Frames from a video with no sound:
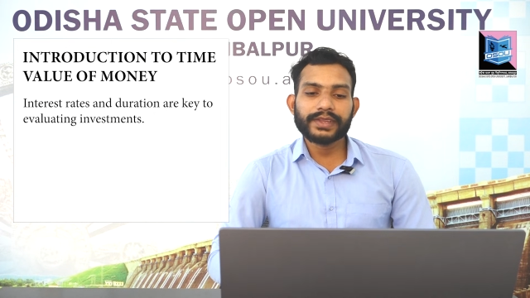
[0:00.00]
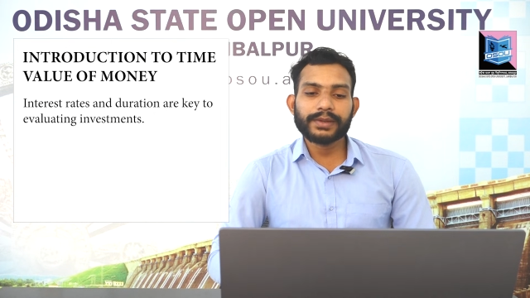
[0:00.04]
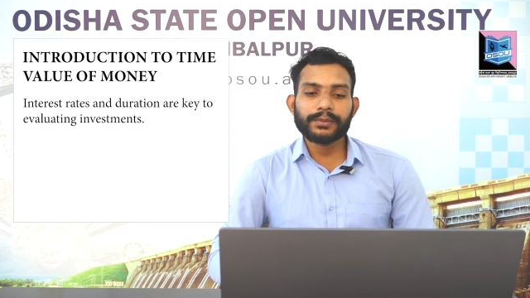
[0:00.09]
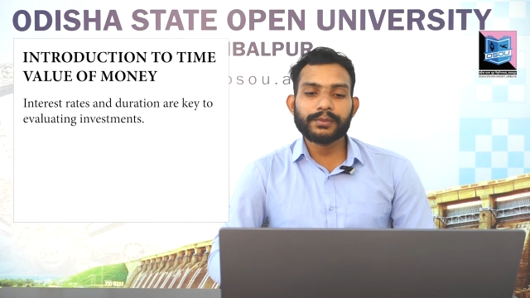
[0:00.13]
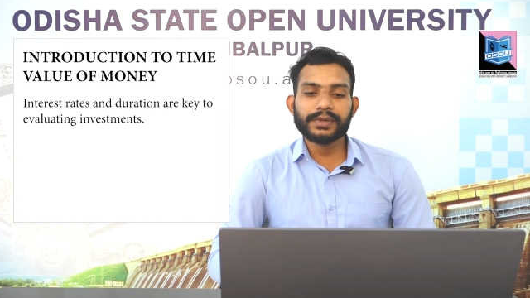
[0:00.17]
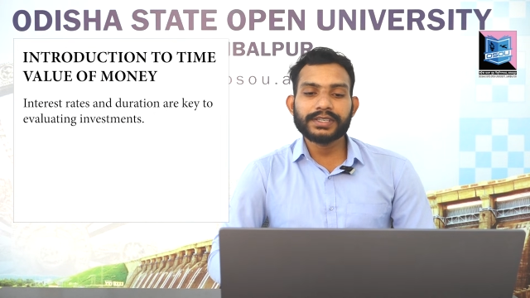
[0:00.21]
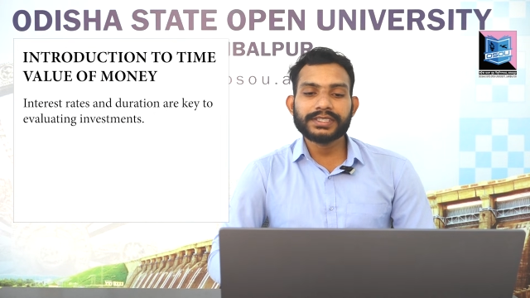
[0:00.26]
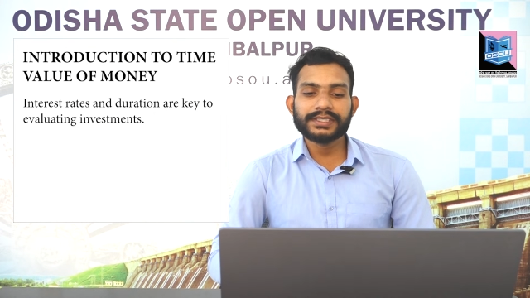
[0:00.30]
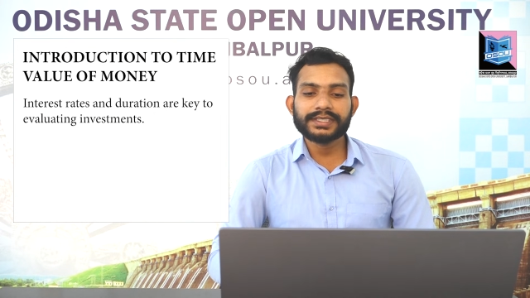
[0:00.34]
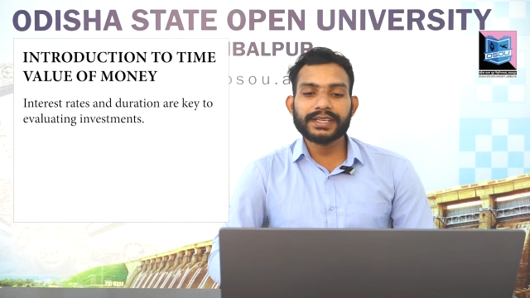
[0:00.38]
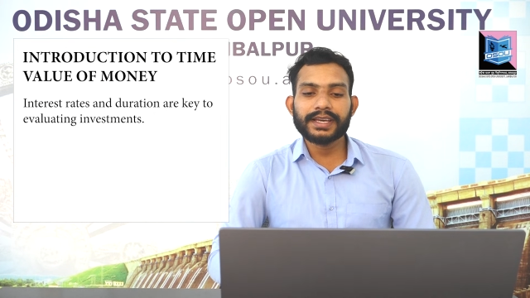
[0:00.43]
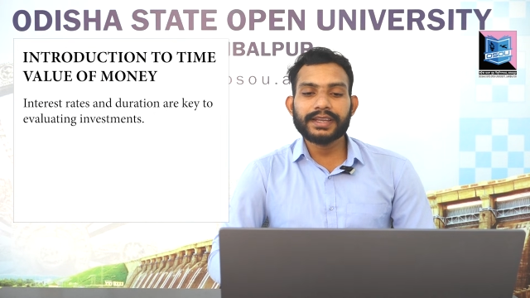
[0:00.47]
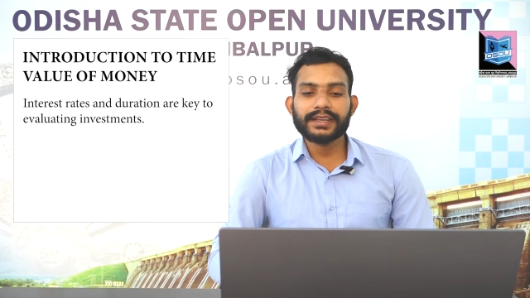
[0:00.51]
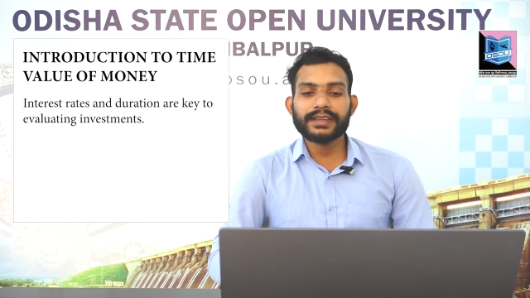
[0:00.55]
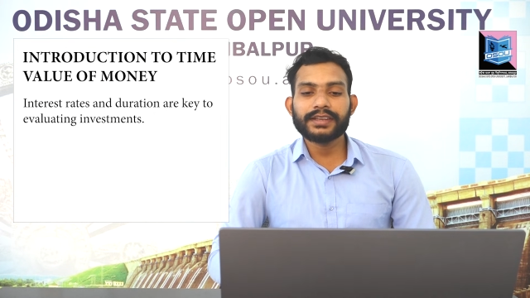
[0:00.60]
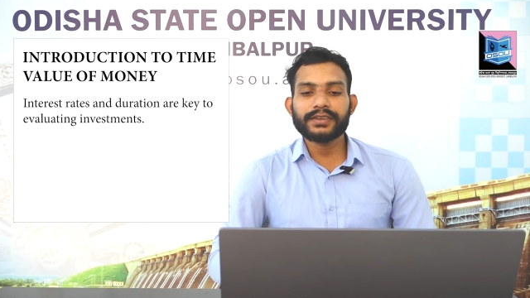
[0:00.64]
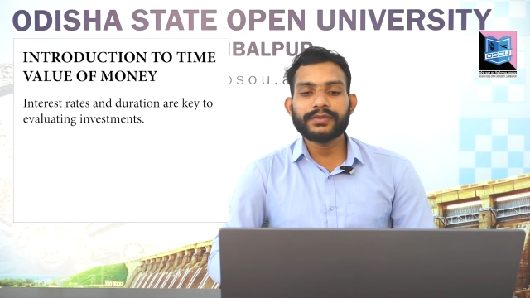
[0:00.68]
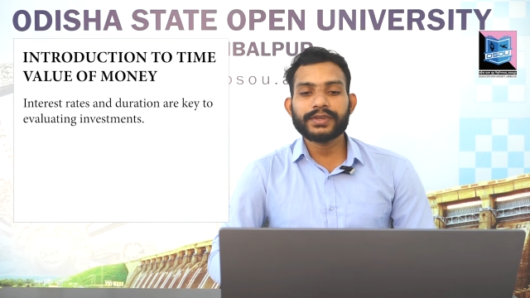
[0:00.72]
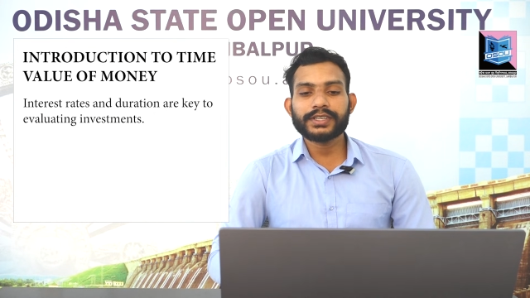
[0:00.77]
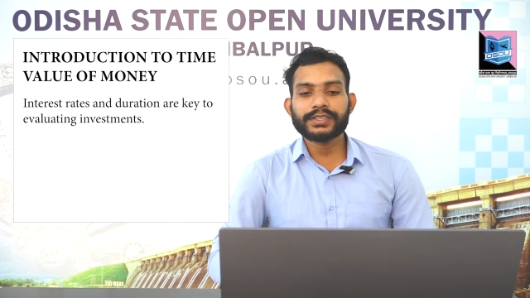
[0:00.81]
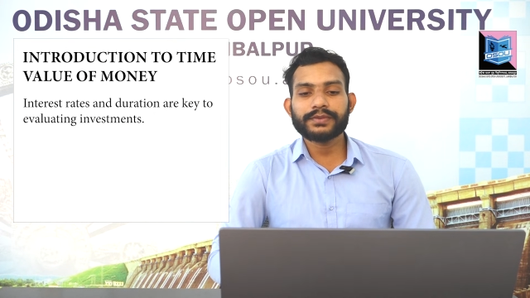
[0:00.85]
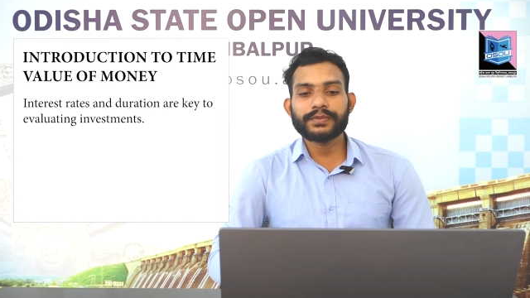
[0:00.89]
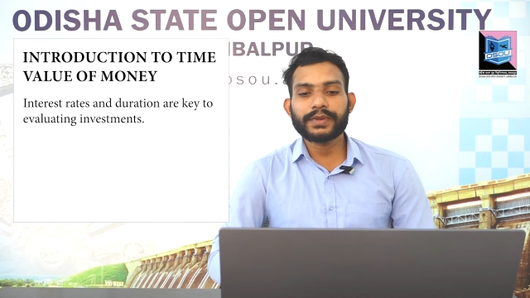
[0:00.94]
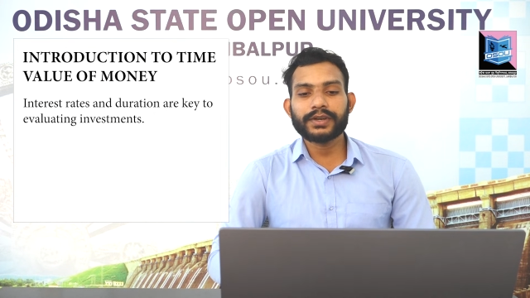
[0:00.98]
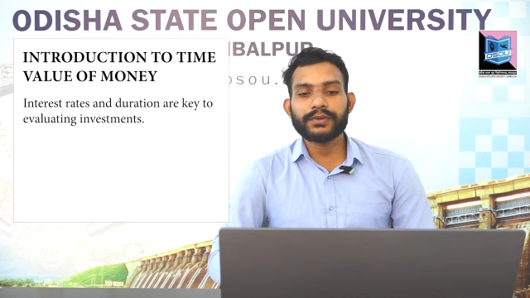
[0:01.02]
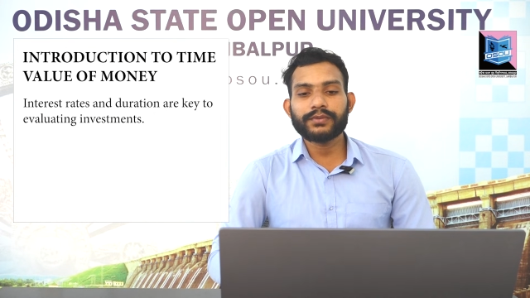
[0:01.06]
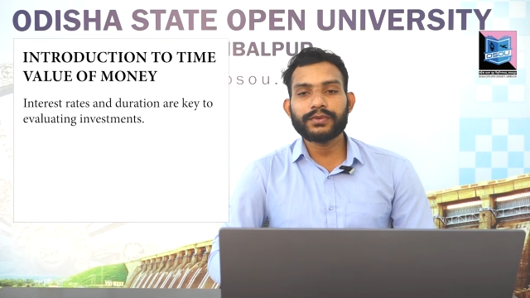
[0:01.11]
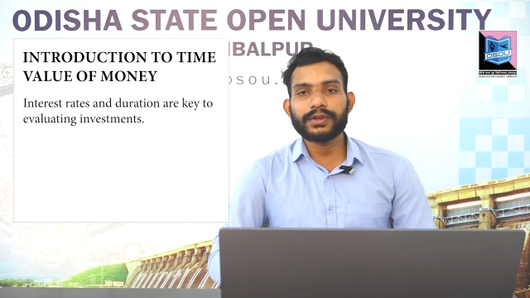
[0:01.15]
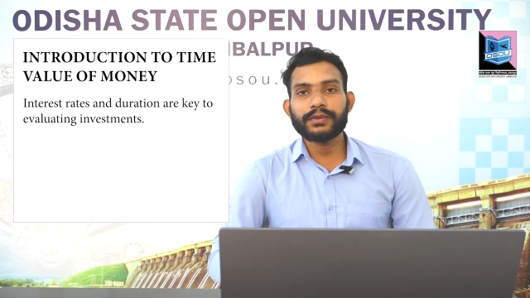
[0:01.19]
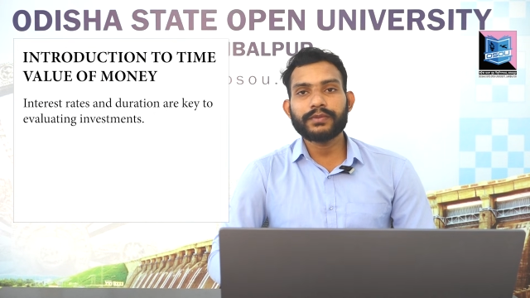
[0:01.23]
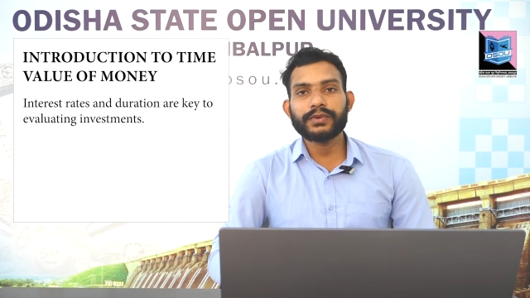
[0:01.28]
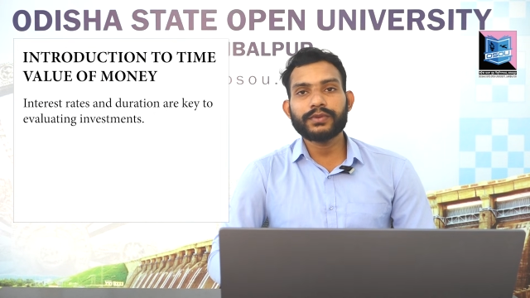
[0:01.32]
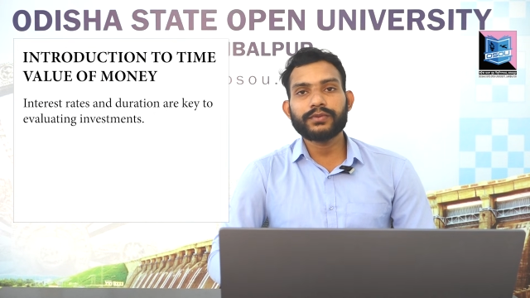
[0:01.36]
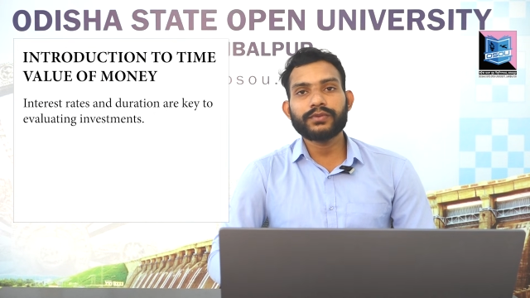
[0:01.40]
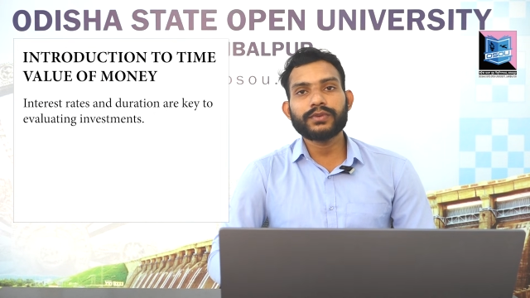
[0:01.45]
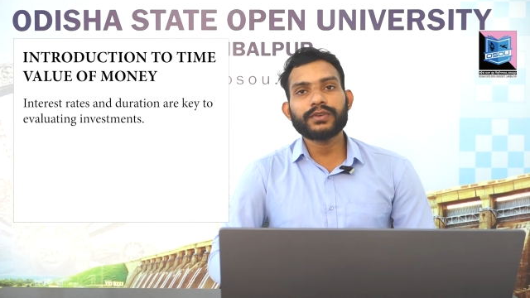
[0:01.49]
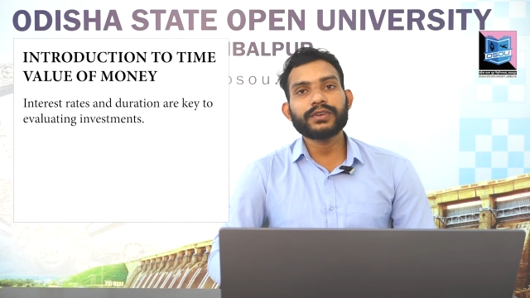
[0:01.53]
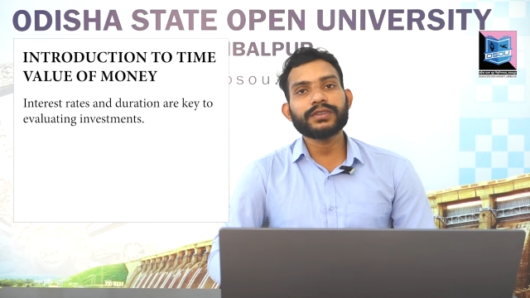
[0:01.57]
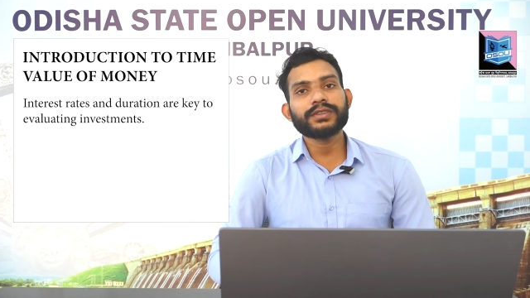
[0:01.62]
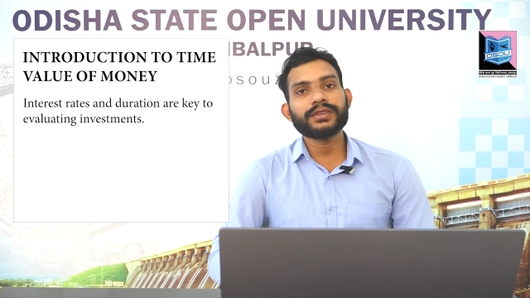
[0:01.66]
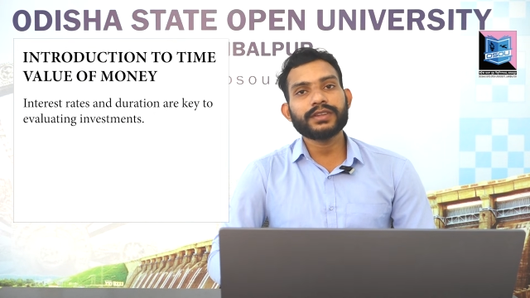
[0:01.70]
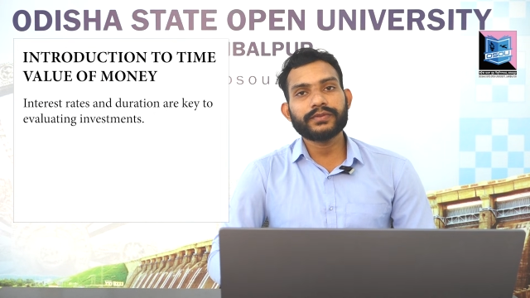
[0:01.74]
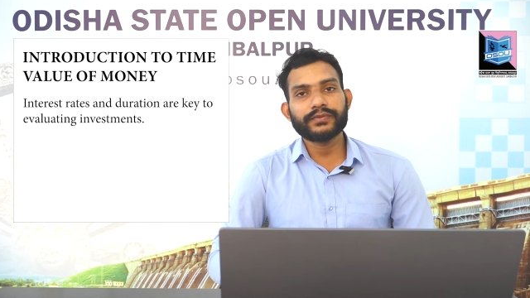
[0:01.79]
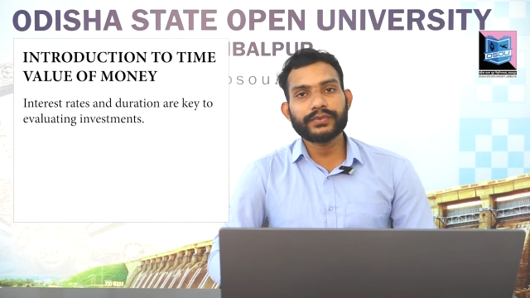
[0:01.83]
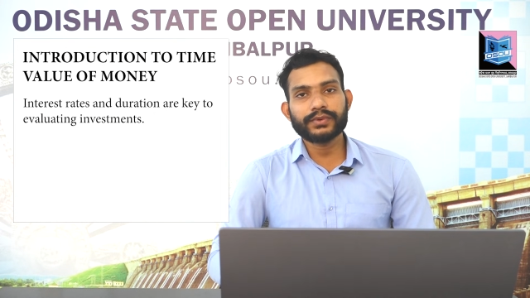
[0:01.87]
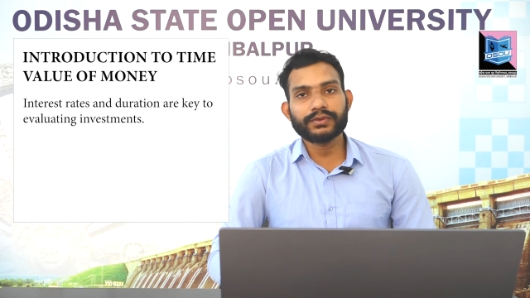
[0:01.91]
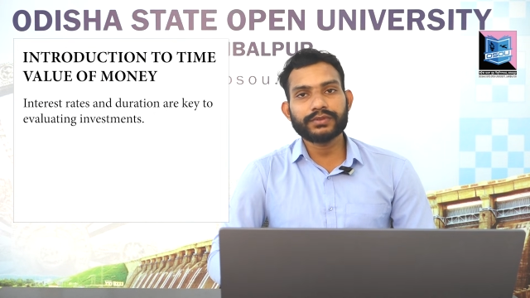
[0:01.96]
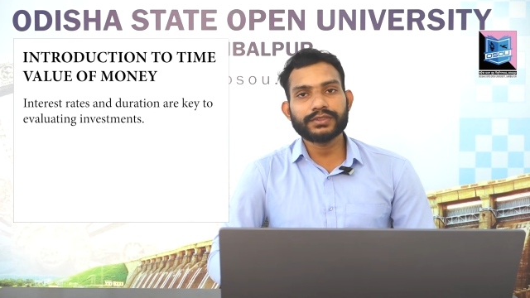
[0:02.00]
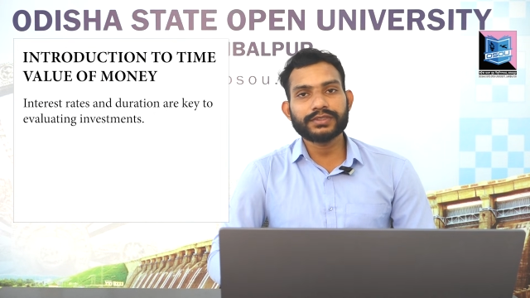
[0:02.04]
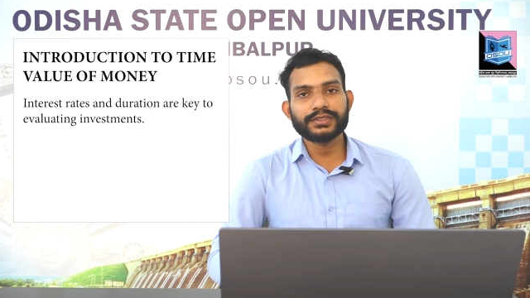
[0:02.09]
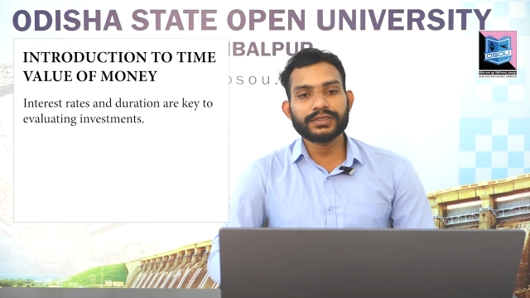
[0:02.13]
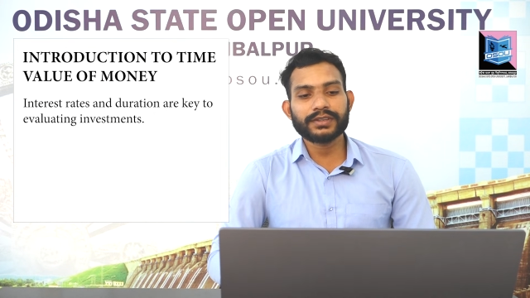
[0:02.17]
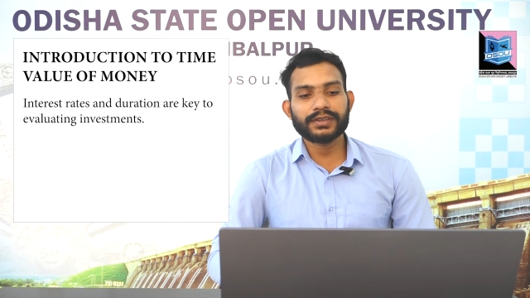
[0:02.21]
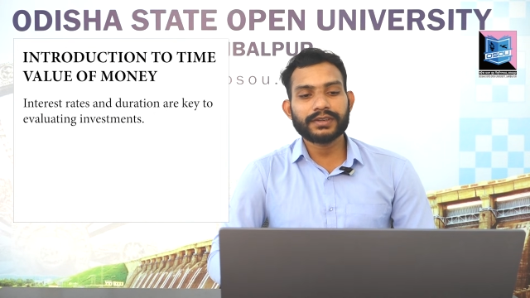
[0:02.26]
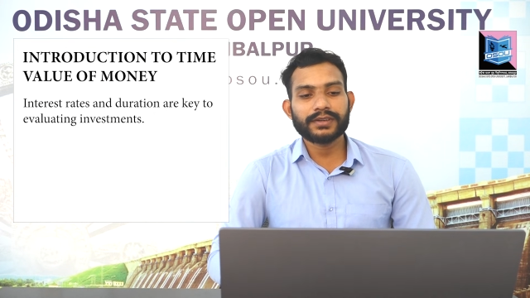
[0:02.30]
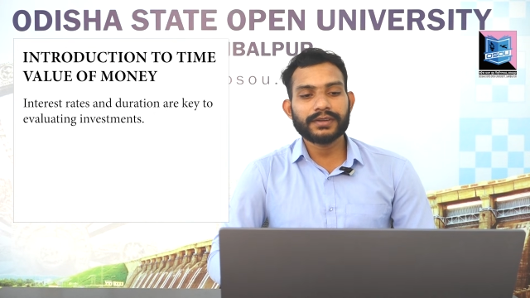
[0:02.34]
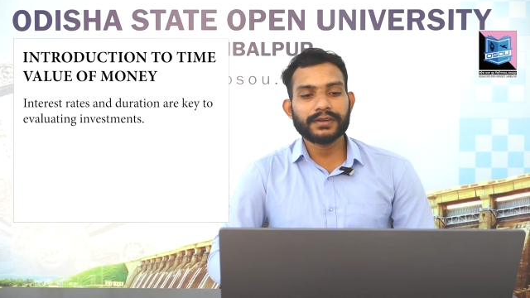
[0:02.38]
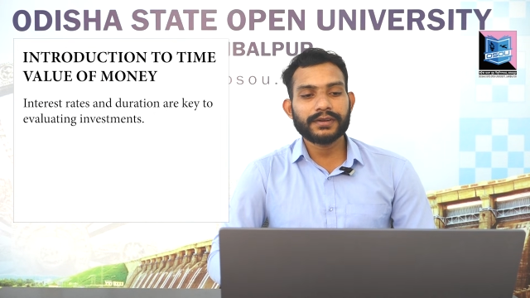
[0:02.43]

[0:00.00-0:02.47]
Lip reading: much an investment will be worth in future.